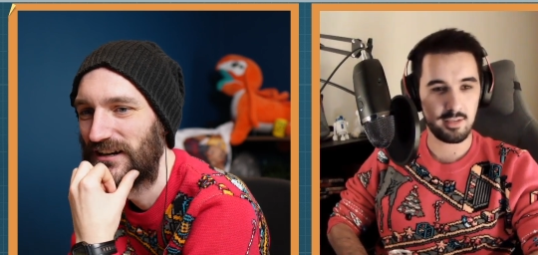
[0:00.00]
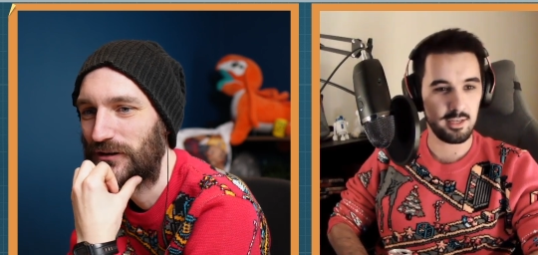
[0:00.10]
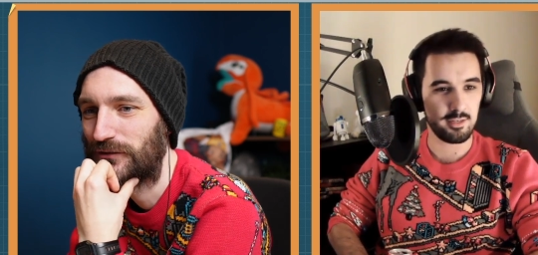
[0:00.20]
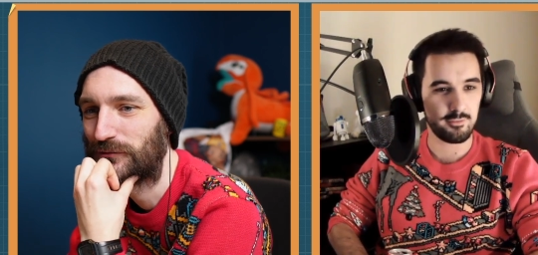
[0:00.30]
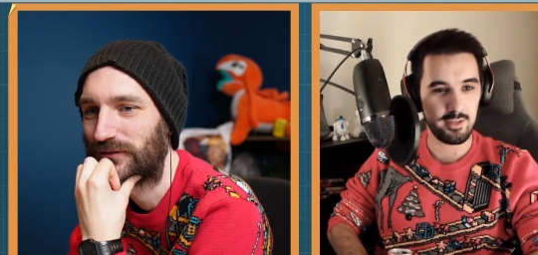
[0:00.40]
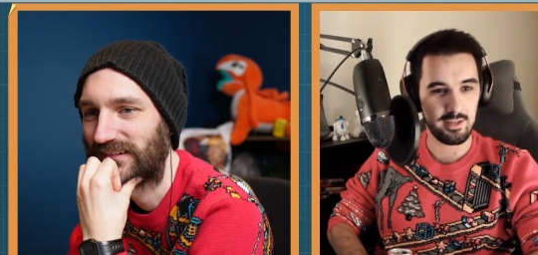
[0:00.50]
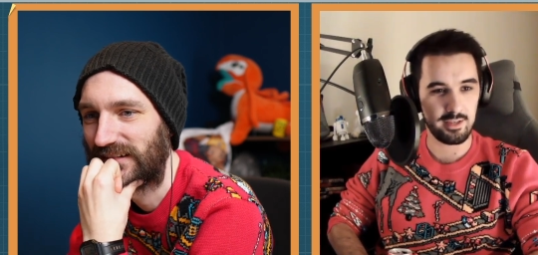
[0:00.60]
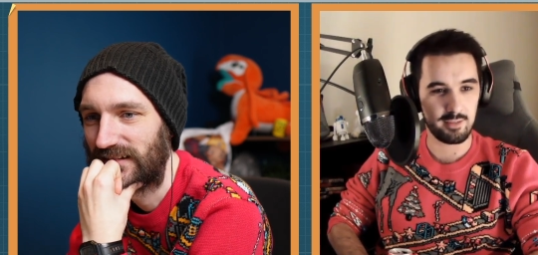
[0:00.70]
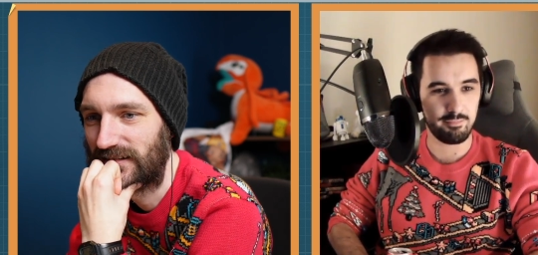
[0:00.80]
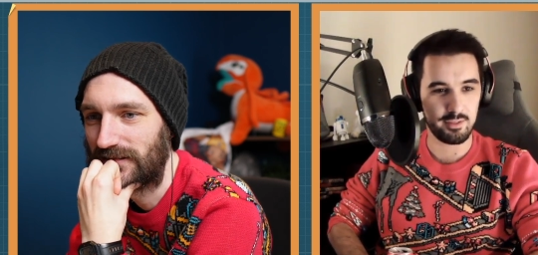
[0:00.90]
Speaker 1: I kind of feel
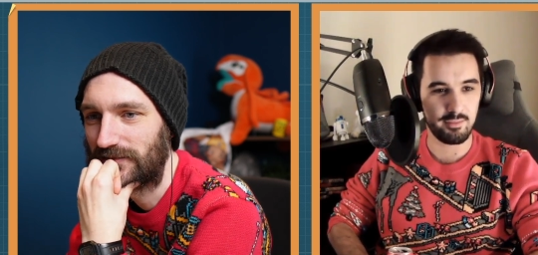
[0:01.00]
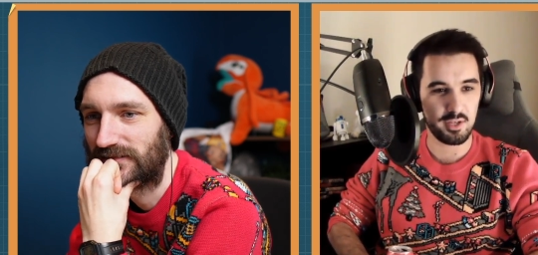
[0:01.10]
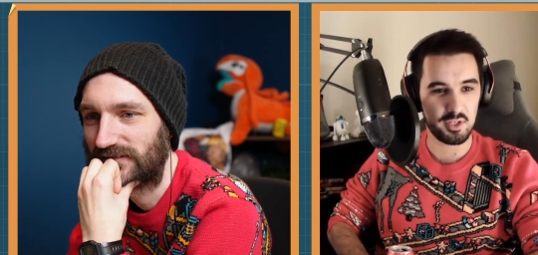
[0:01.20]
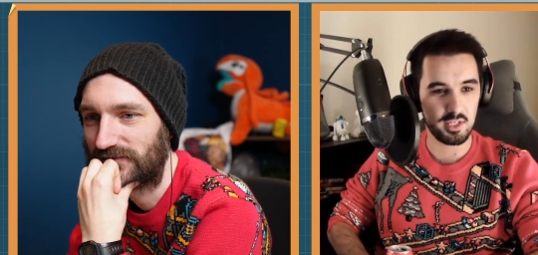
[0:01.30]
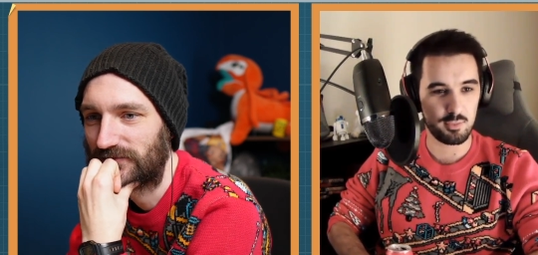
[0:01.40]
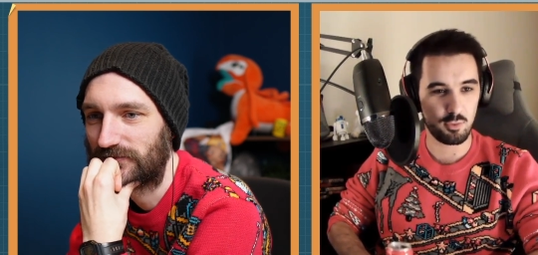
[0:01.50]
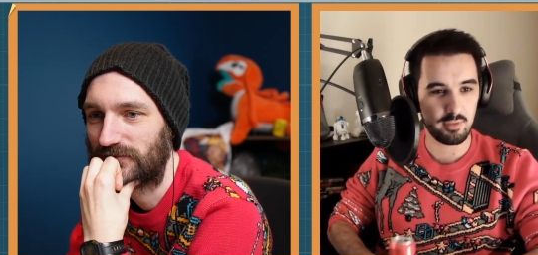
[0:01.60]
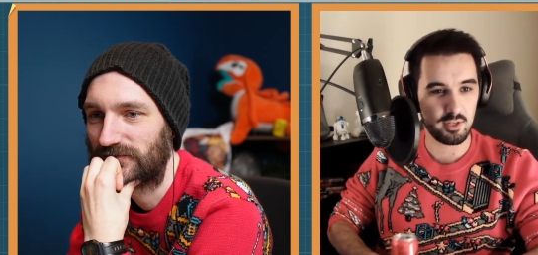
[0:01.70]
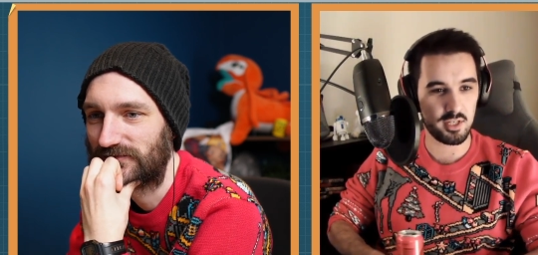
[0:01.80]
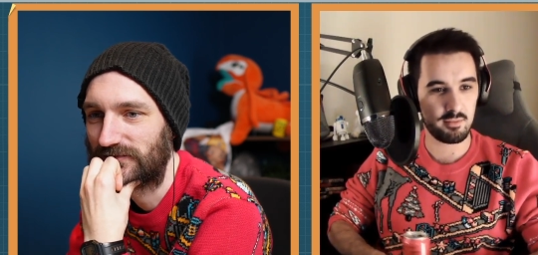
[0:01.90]
like button mashing is
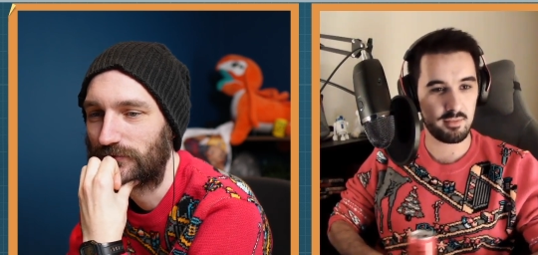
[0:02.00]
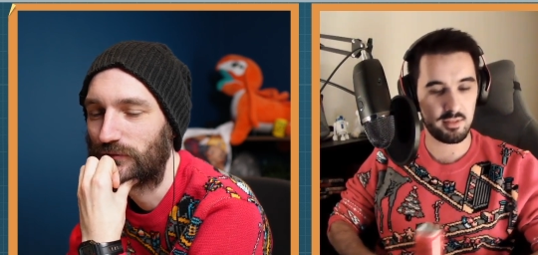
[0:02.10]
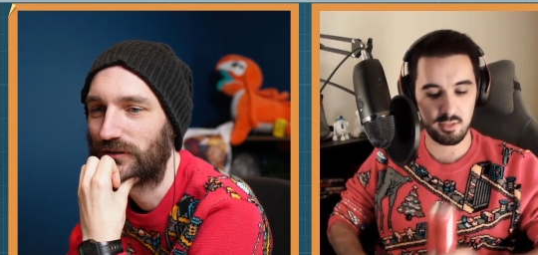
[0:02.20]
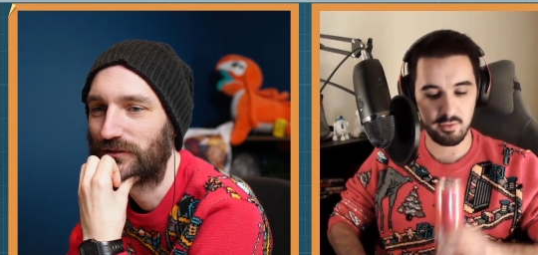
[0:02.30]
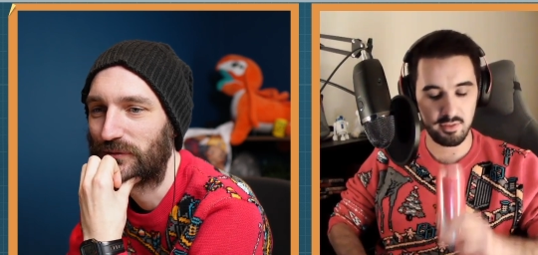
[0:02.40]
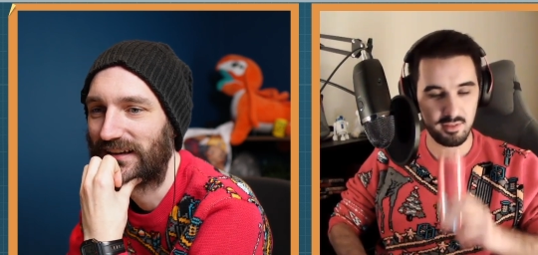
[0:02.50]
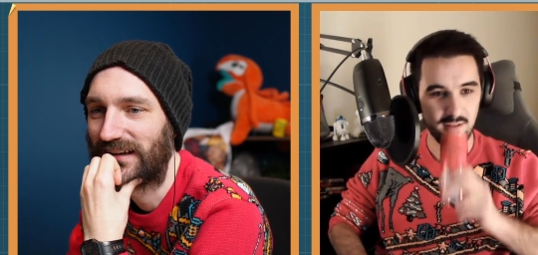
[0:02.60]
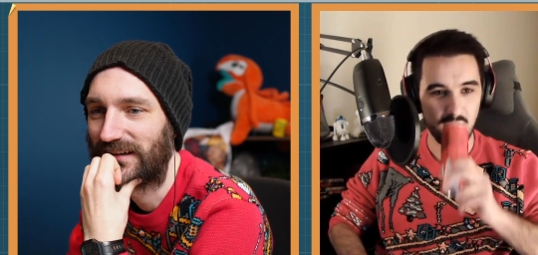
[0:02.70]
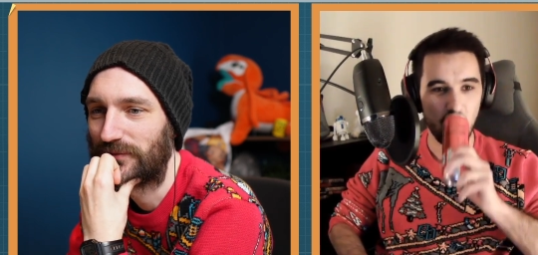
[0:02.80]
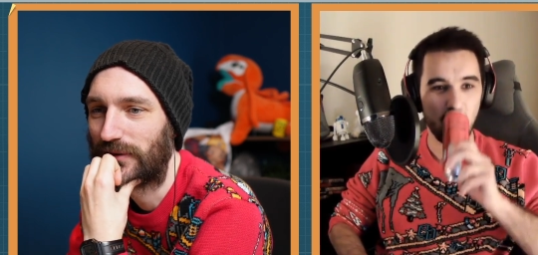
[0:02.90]
more my jam. Once we
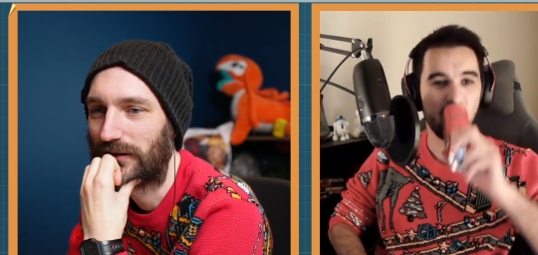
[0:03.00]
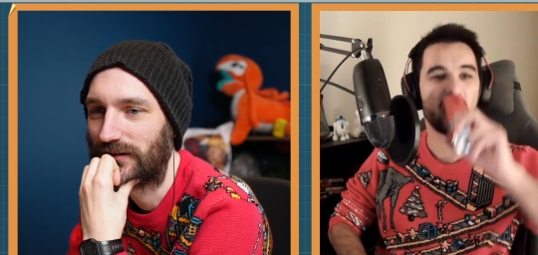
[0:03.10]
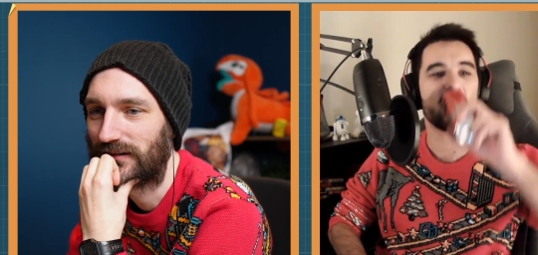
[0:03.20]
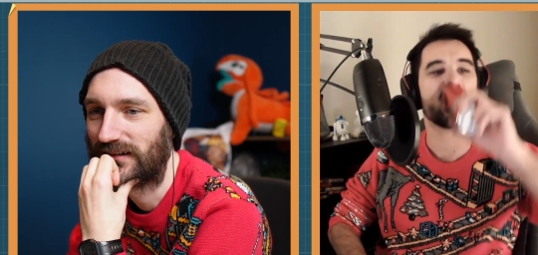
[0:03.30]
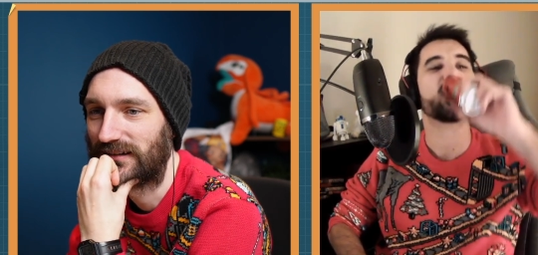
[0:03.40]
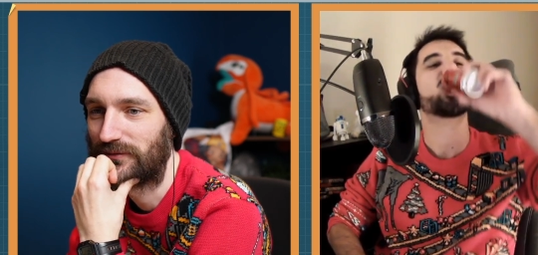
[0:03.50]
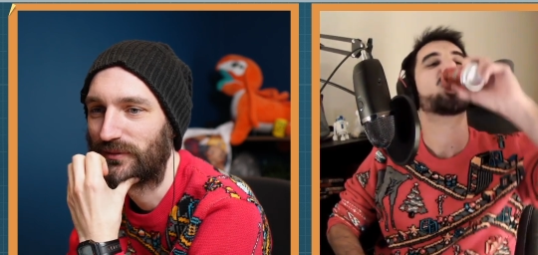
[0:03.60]
add power, uh,